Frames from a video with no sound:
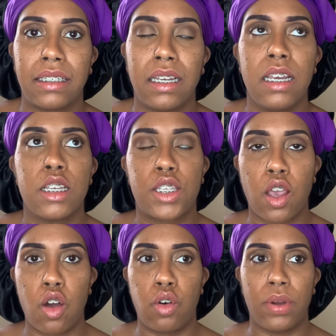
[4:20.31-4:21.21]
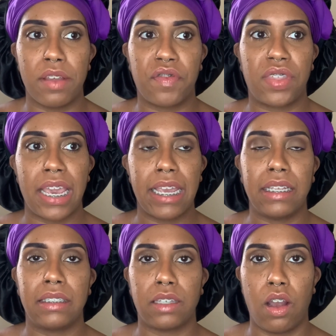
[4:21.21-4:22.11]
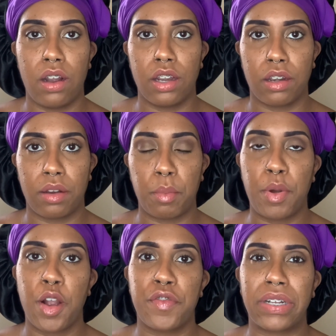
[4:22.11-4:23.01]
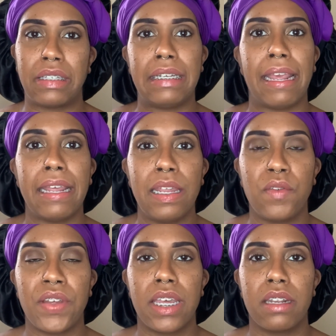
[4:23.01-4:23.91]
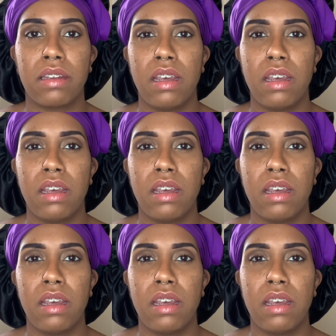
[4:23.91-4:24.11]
So if things aren't perfectly even